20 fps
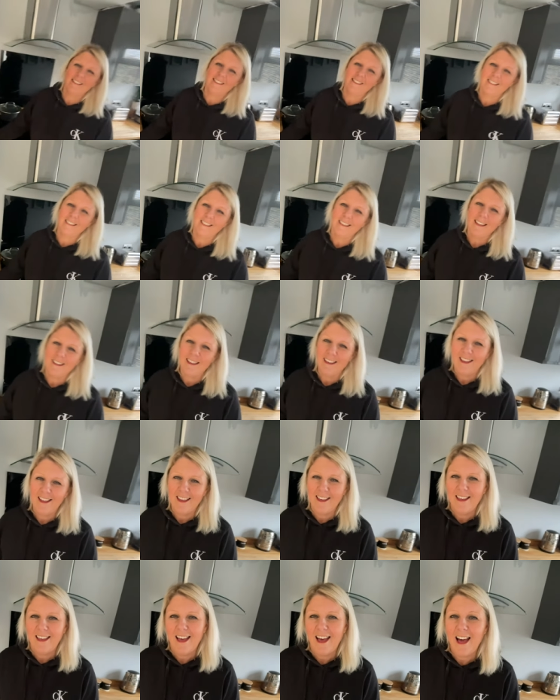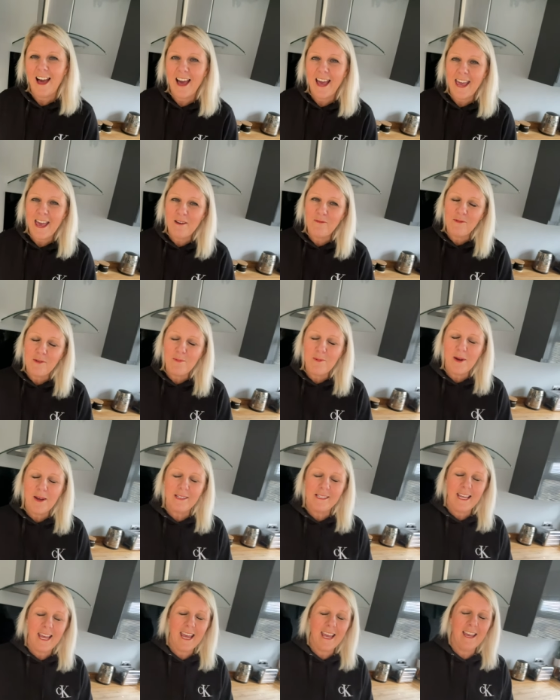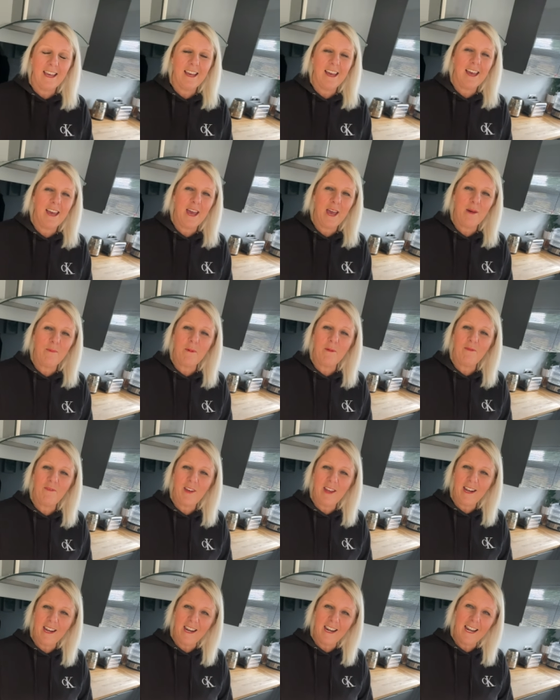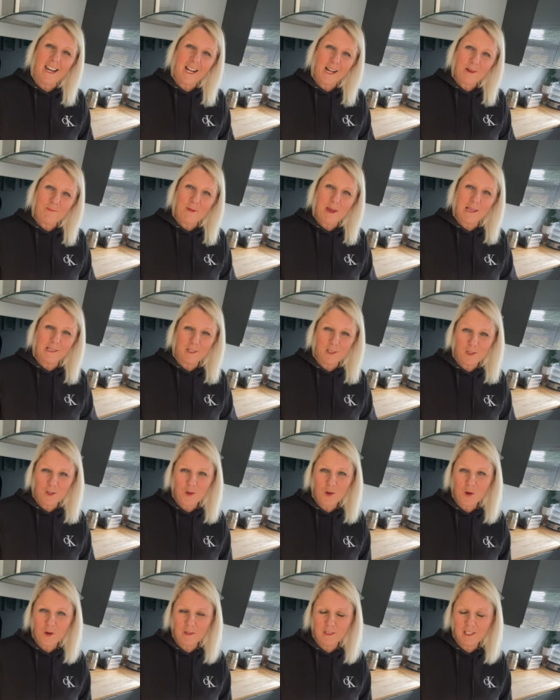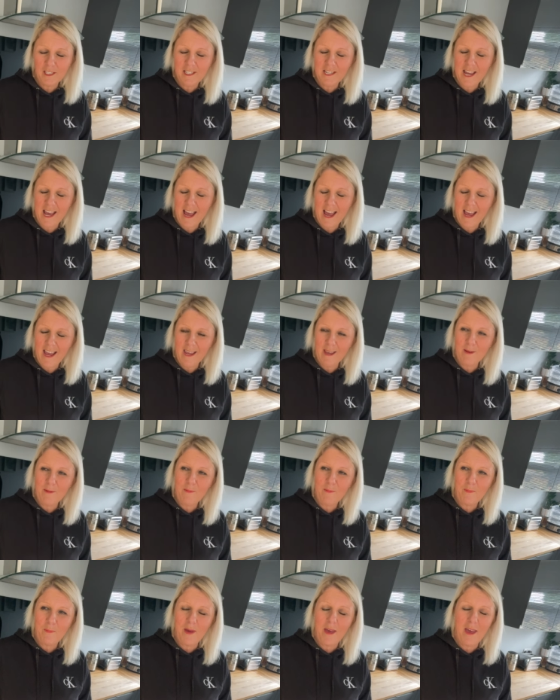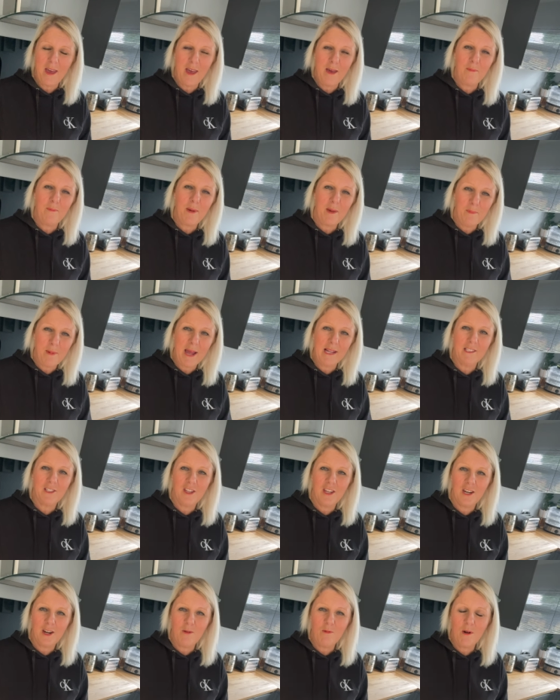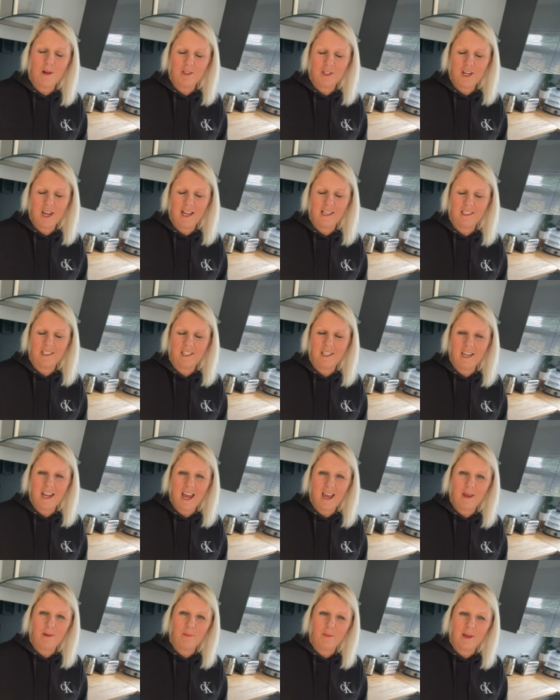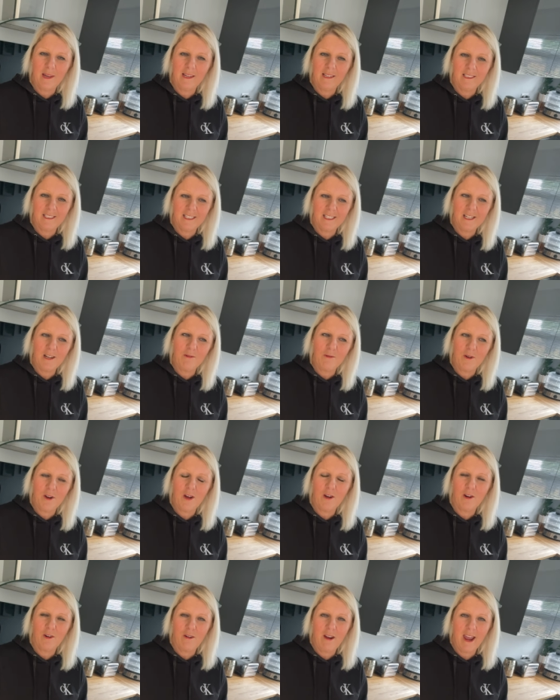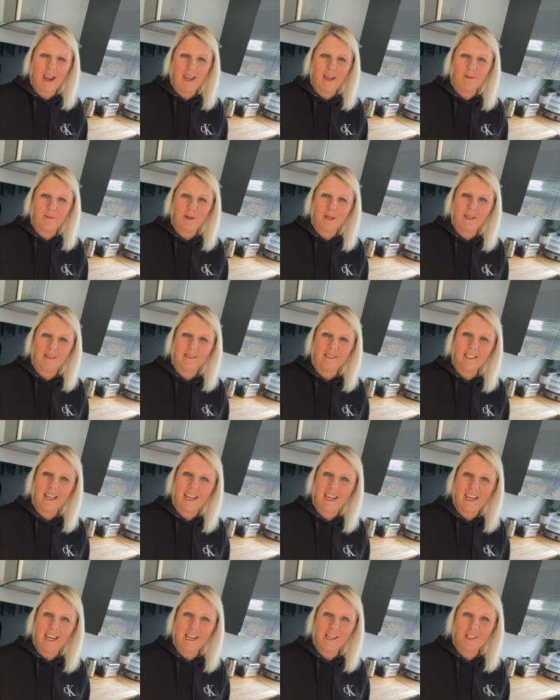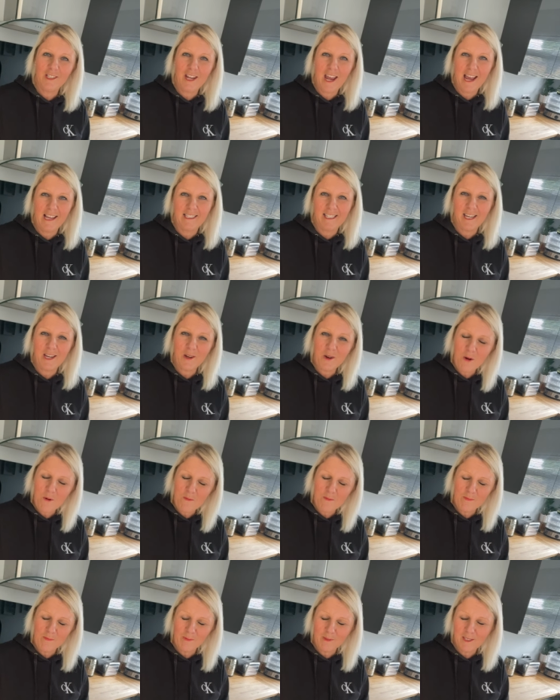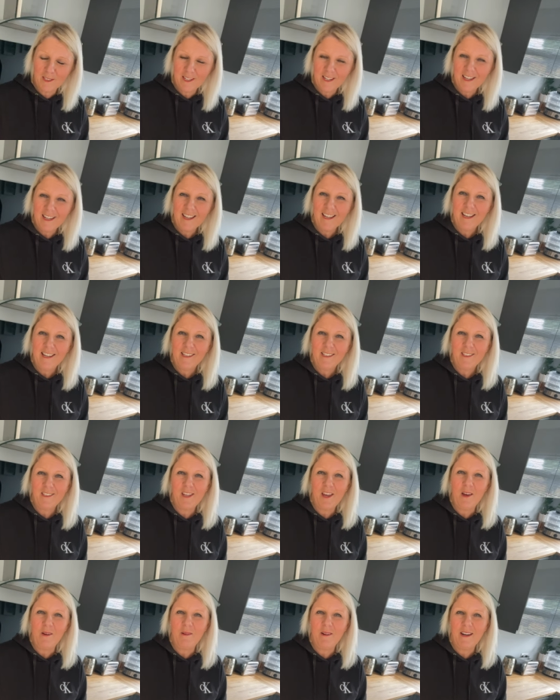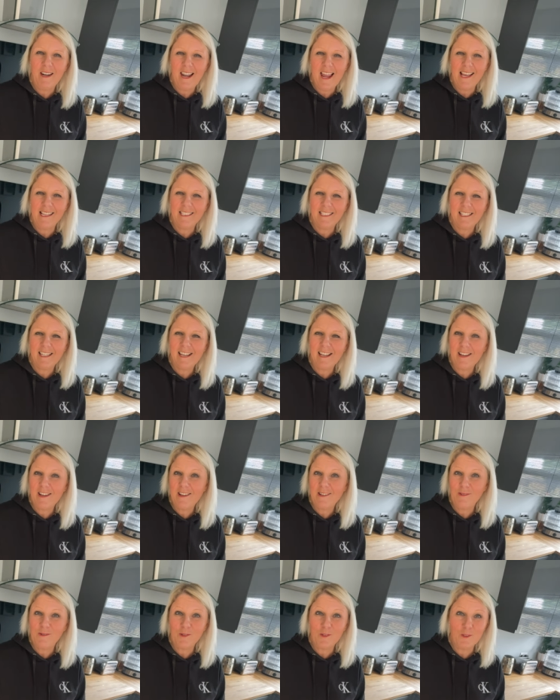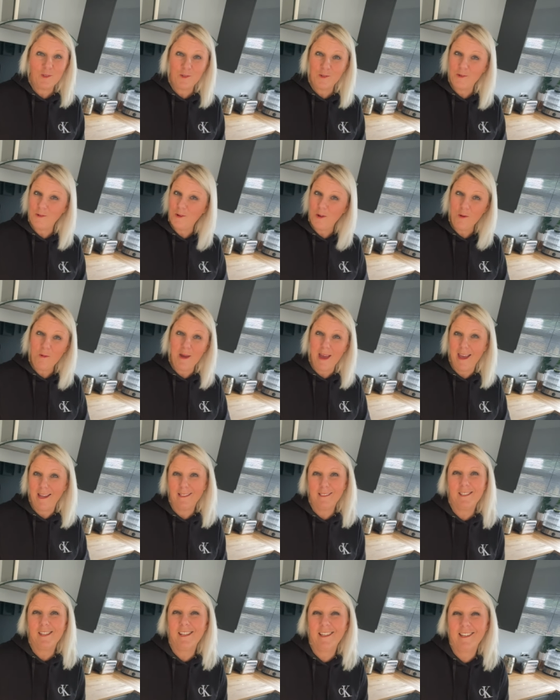how you're feeling. Hi everybody. Um, I'm feeling a little bit sore today. Uh, a bit better than I was yesterday, but still not great. But take each day as it comes. So let's just do it.